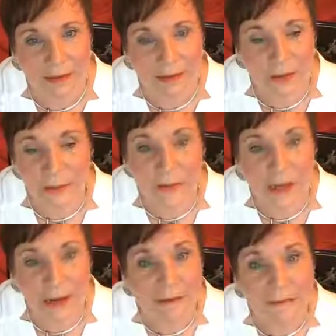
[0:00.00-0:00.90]
You
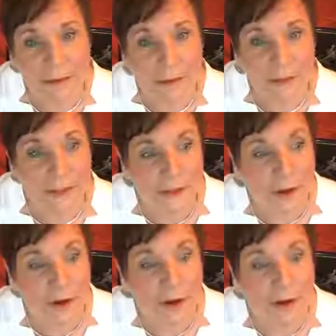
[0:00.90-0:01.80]
can't focus
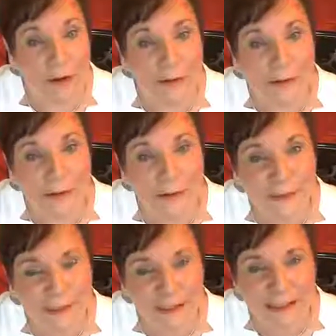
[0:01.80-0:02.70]
on all
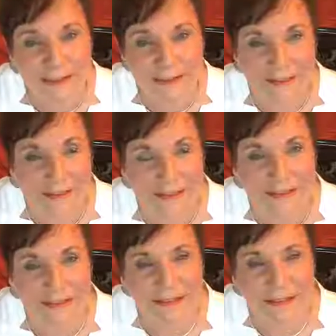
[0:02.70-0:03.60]
those things
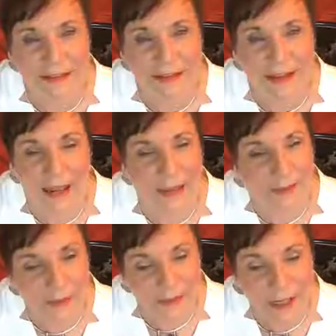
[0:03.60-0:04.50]
at
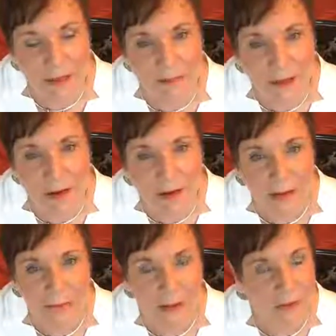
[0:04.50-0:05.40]
the same
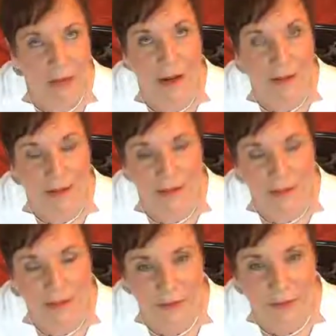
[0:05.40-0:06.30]
time that you're talking to
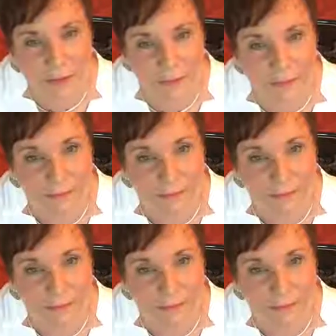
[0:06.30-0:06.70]
yourself.